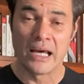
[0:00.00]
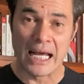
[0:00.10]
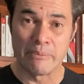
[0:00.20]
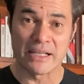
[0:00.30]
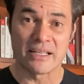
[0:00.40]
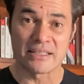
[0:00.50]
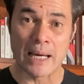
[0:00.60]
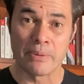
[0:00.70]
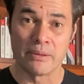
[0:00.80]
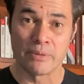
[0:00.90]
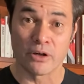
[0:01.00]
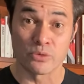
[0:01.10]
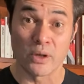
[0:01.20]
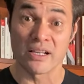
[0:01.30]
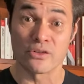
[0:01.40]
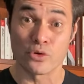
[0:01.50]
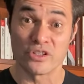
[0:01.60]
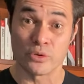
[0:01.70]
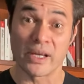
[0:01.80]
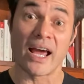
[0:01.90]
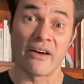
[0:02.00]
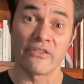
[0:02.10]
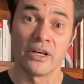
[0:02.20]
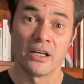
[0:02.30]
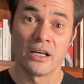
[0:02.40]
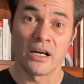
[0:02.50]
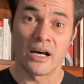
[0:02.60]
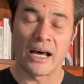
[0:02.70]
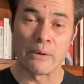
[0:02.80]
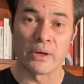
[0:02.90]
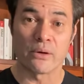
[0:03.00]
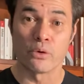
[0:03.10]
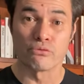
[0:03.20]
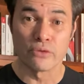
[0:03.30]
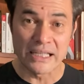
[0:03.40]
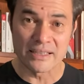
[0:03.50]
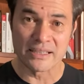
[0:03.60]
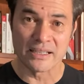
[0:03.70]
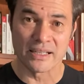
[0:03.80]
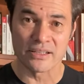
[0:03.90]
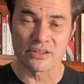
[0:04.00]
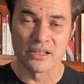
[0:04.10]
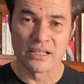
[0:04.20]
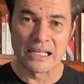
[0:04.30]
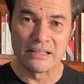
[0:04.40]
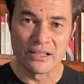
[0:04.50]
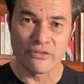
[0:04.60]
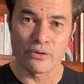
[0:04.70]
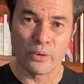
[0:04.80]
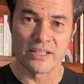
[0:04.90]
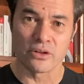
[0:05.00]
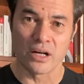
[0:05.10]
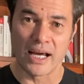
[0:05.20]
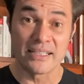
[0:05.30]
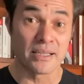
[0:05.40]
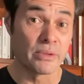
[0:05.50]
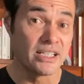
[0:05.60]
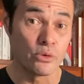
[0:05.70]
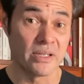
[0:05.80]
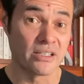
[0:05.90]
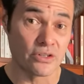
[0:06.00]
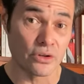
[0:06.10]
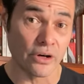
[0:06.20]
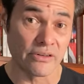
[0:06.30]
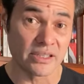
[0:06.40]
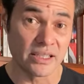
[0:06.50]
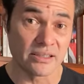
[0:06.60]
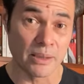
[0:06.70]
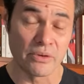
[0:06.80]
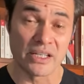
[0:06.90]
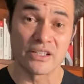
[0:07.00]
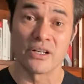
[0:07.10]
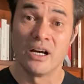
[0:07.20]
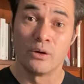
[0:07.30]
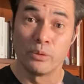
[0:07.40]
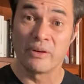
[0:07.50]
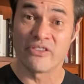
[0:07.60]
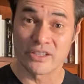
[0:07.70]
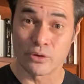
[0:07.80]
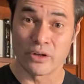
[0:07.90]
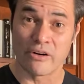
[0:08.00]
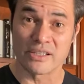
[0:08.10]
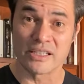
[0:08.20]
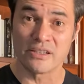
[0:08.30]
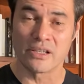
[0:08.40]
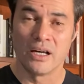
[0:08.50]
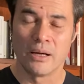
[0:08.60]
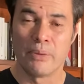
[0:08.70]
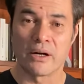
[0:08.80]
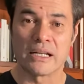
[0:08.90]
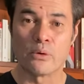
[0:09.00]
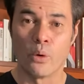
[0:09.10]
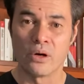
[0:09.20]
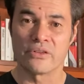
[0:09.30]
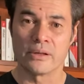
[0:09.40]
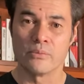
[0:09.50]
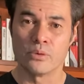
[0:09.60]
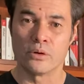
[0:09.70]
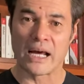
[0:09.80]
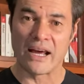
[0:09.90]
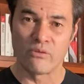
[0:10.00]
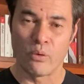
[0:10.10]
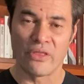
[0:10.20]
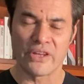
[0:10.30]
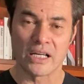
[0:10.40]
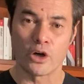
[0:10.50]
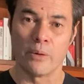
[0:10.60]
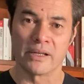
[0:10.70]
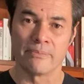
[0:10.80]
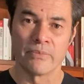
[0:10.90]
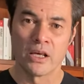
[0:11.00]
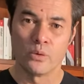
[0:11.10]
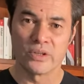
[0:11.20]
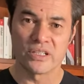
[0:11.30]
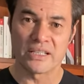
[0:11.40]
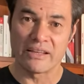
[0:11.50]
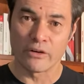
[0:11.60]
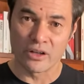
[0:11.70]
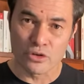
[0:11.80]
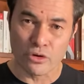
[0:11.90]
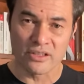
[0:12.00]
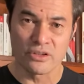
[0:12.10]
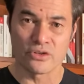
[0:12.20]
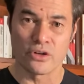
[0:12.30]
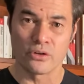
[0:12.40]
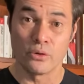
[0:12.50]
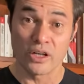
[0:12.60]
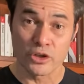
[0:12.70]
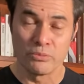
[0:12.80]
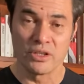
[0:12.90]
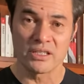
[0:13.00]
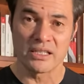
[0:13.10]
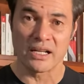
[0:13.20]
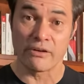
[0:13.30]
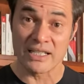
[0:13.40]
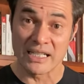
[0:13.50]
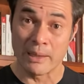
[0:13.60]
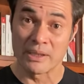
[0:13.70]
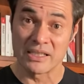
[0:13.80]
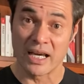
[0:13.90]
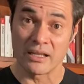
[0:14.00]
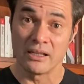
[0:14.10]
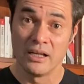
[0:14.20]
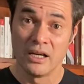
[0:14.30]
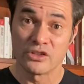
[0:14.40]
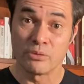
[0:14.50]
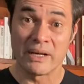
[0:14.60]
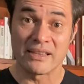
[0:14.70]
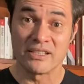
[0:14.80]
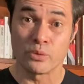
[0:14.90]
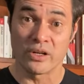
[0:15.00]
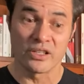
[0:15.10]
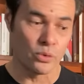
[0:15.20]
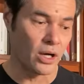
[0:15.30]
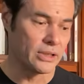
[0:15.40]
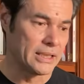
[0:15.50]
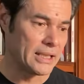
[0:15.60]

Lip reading: and make things happen, because what other choice do we have? And we're already seeing this in different ways online. Some of these will be digital currencies, some of these will be physical currencies, but all of them will have one thing in common, which is that they've got a trusted circle, a community that are actually coming together to make these work as well.